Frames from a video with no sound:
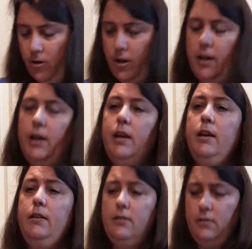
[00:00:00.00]

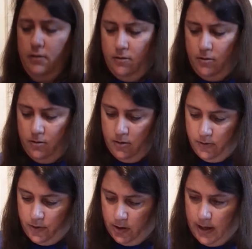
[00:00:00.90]
And
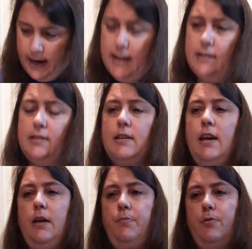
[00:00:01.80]
the last
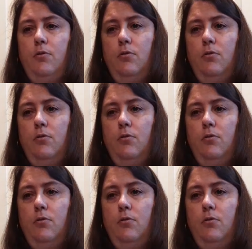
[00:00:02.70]
capital